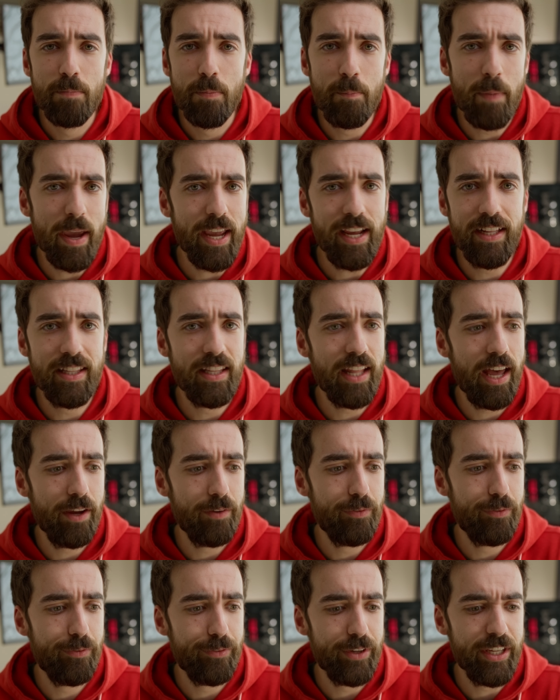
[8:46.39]
make
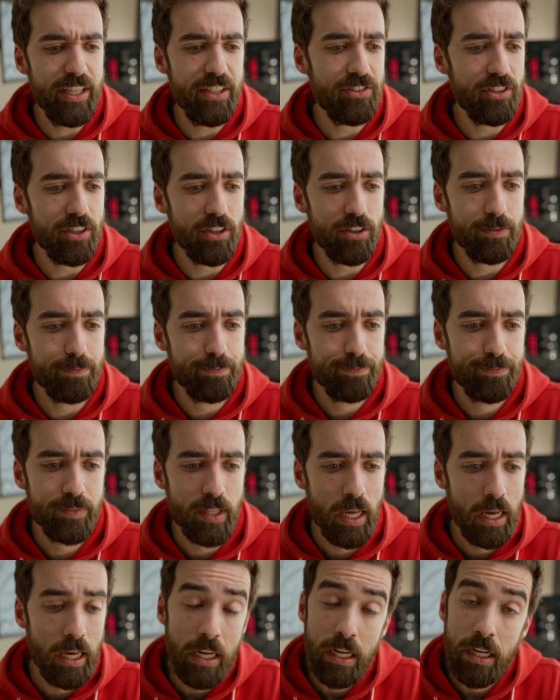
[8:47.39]
life easier
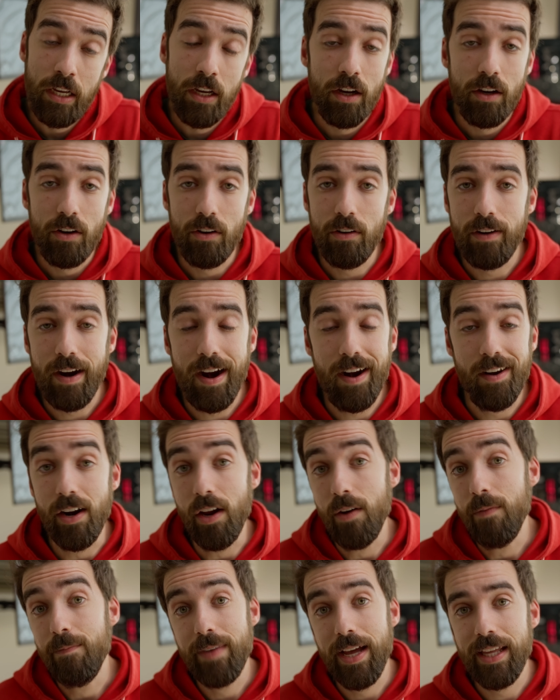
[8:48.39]
or I don't
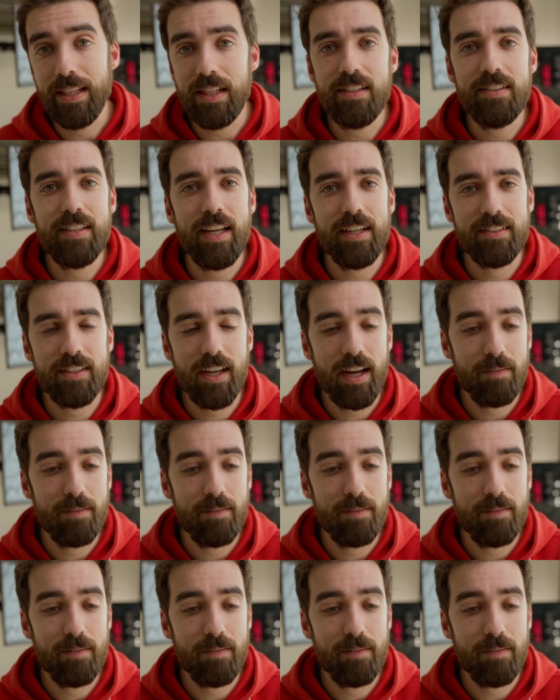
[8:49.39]
know. At least that's